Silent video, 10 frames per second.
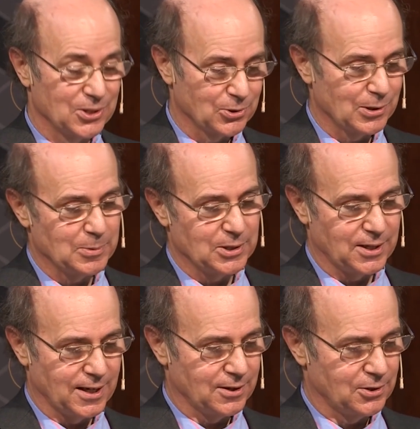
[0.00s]
description
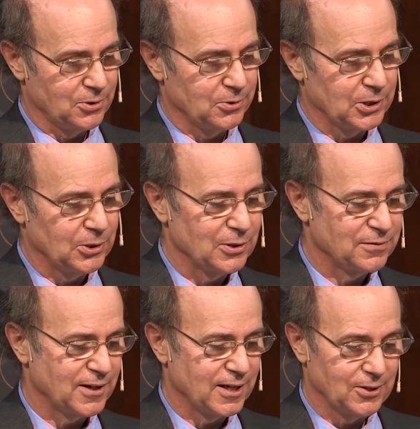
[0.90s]
to get a truly
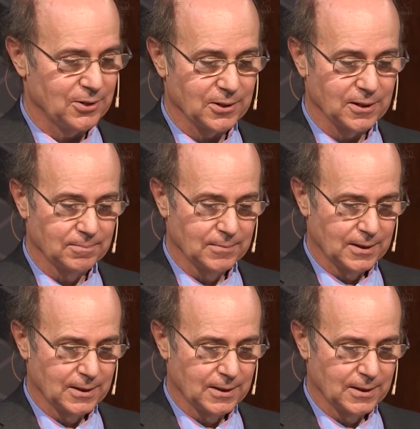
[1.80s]
unified theory?